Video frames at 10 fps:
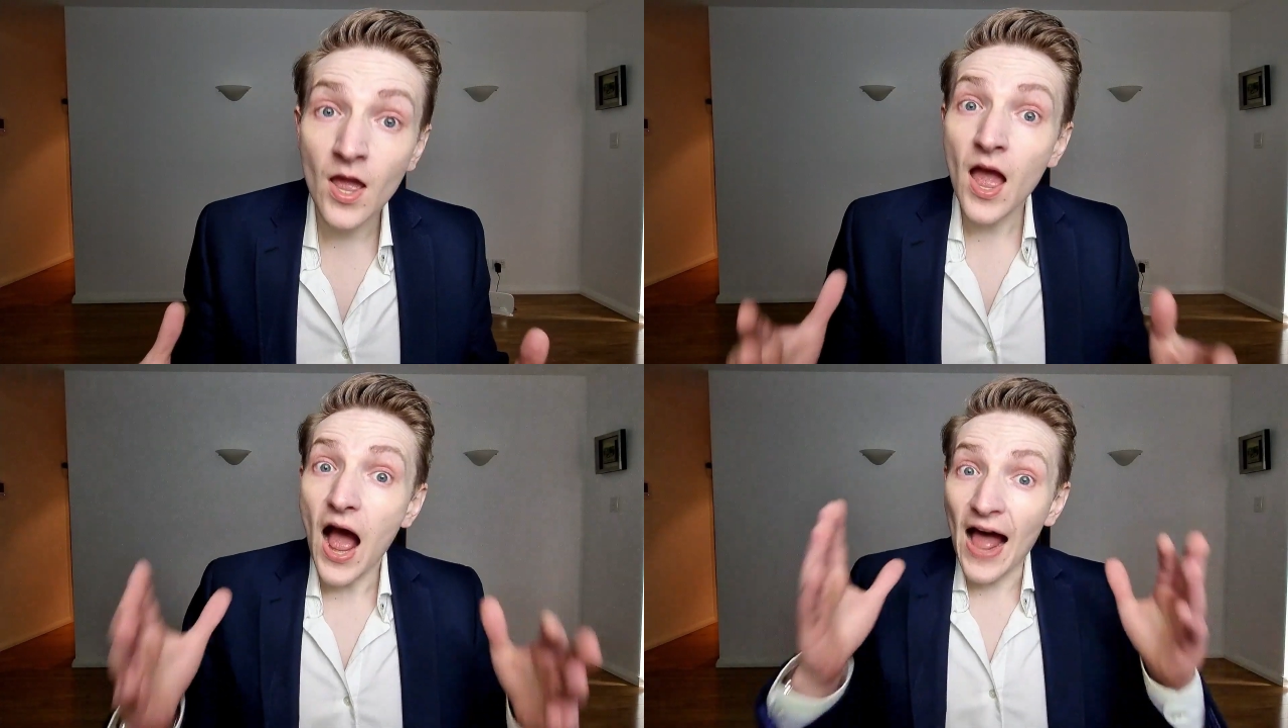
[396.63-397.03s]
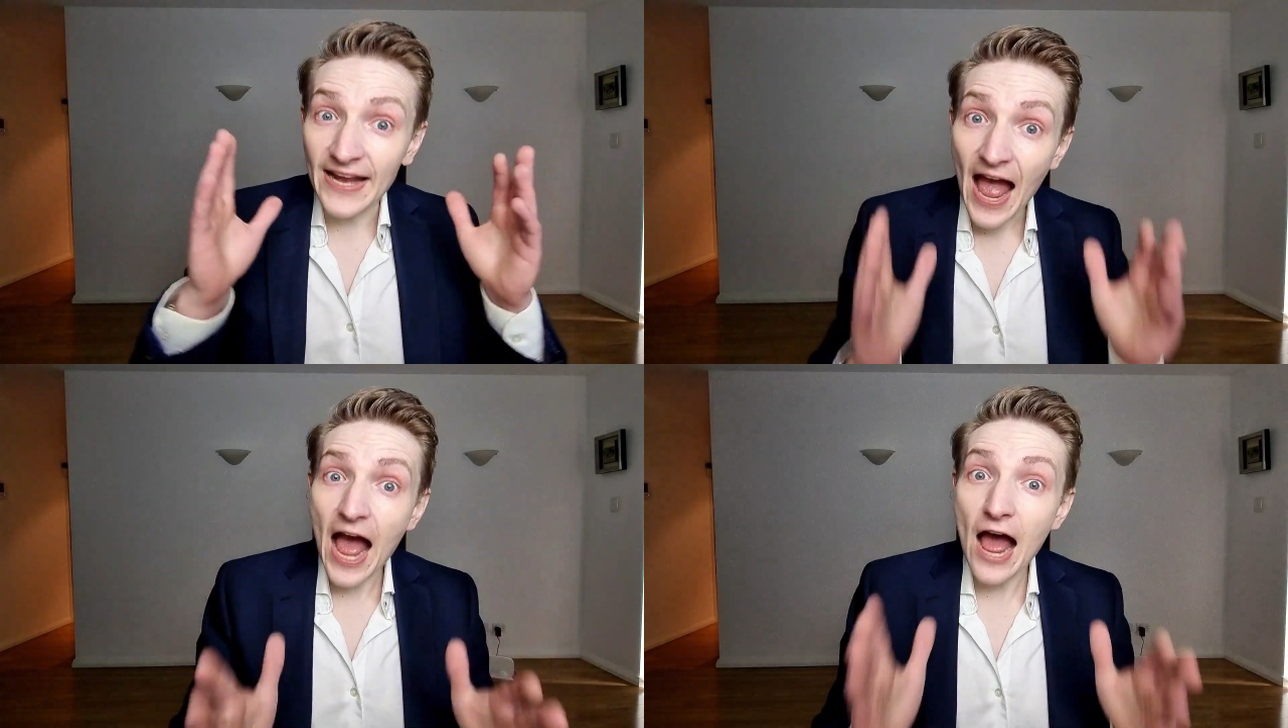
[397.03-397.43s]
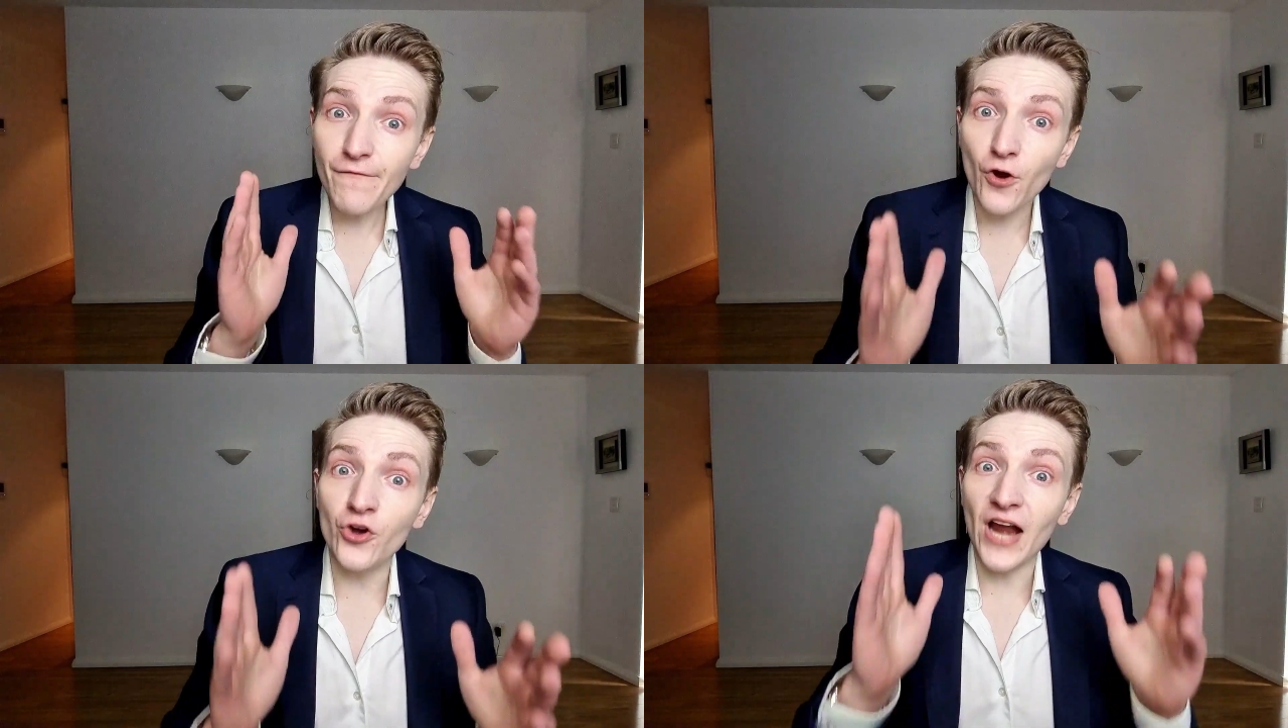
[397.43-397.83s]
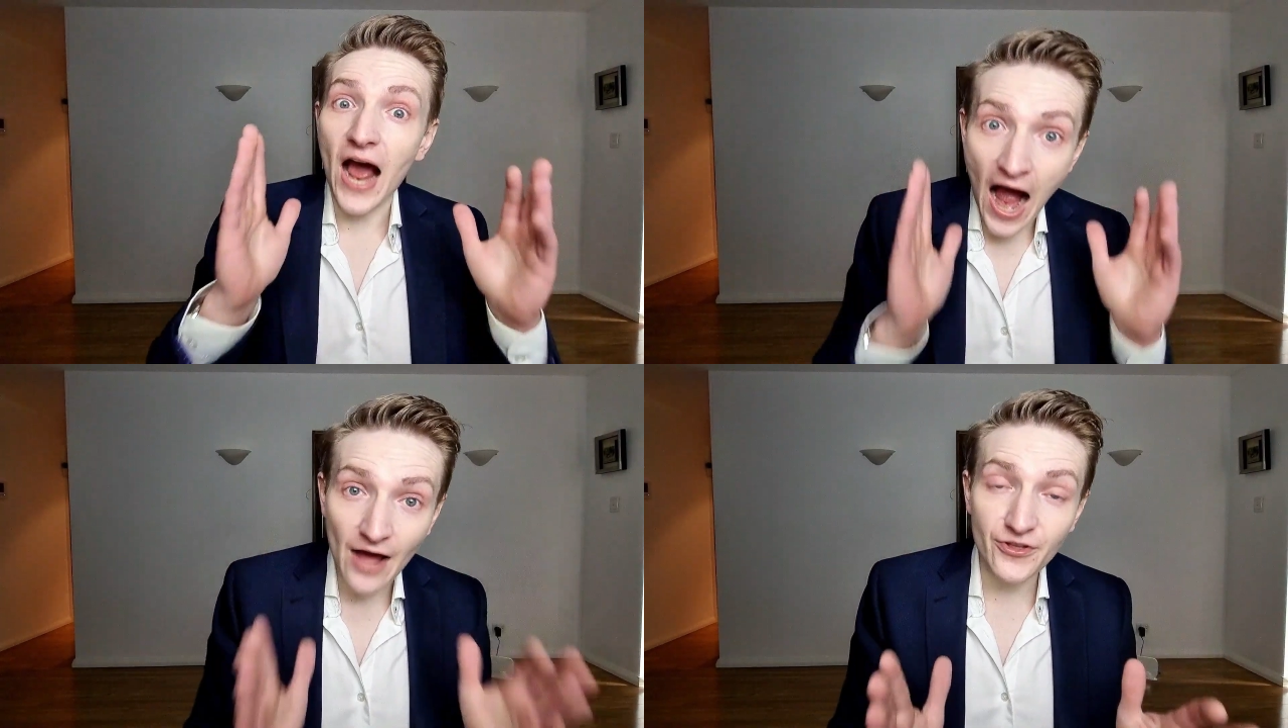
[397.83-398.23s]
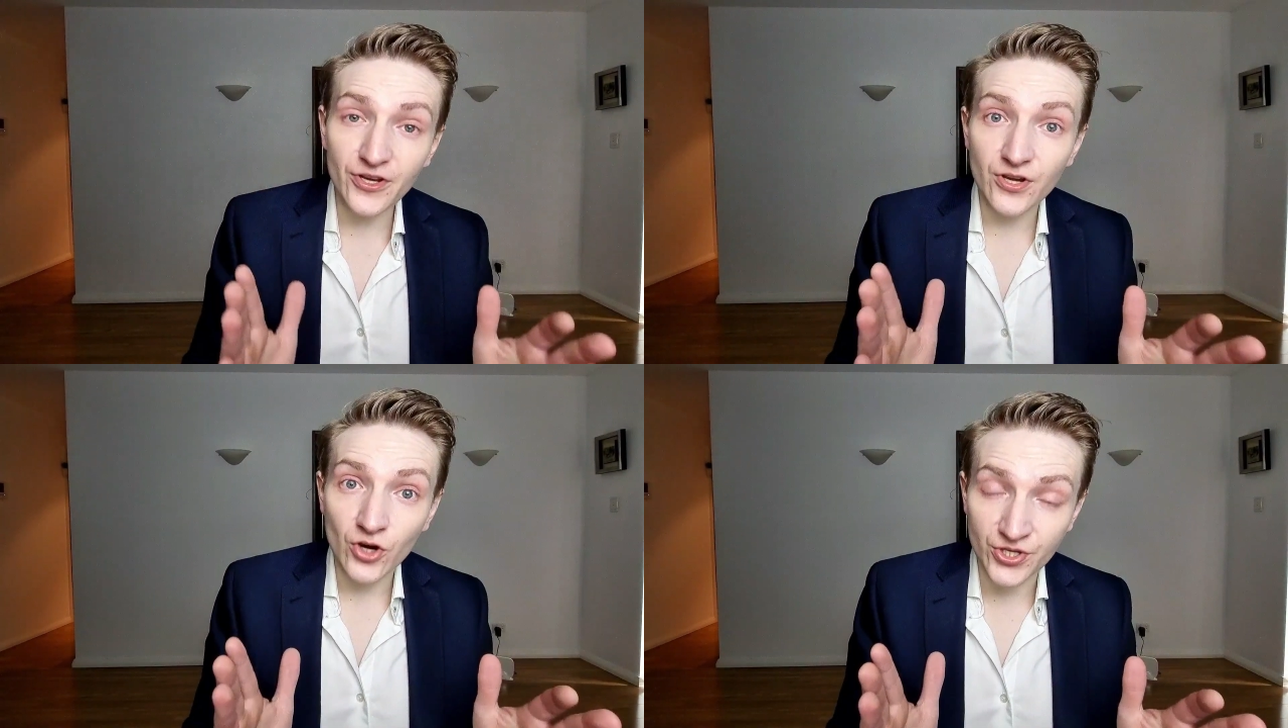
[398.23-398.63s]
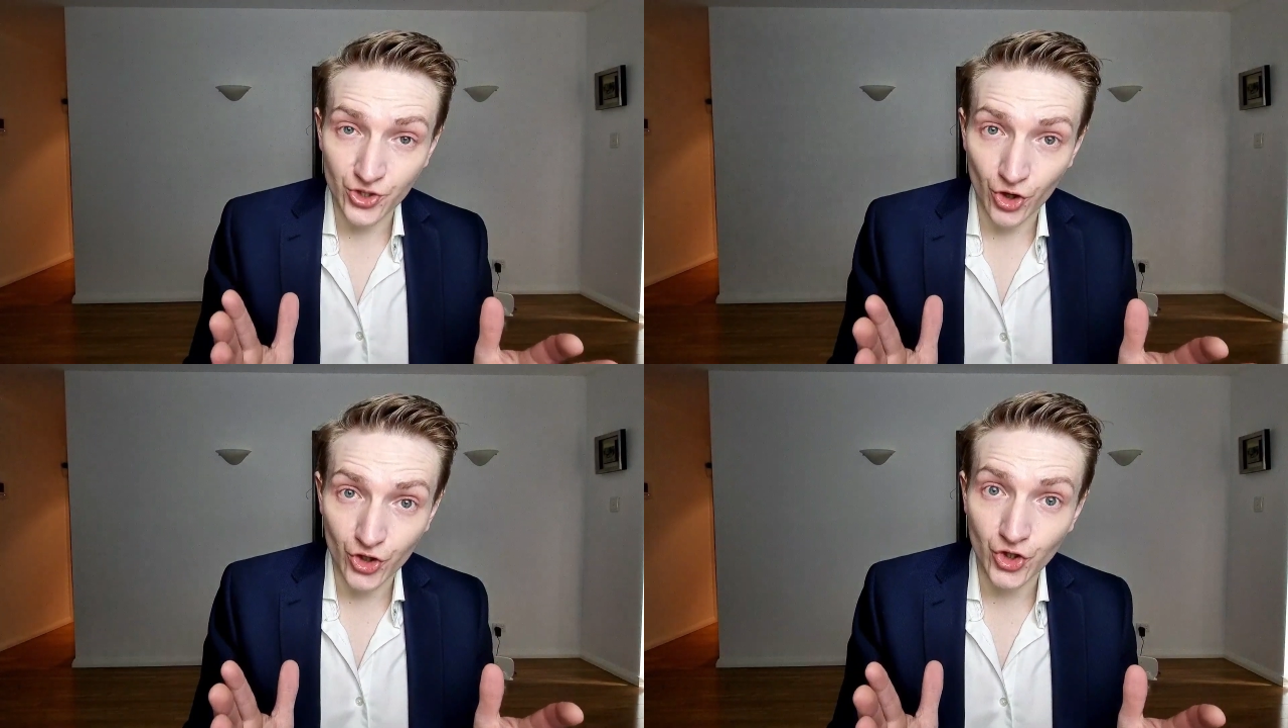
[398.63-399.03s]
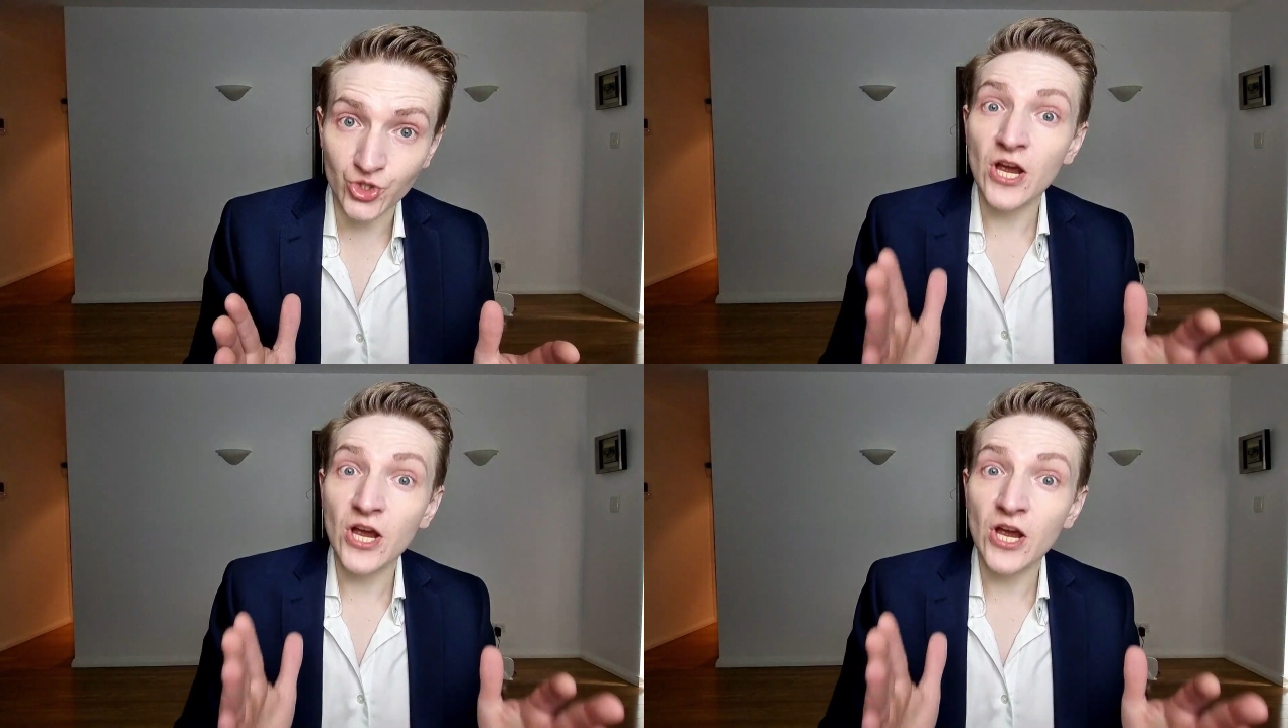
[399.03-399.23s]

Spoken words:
I have heard other assertions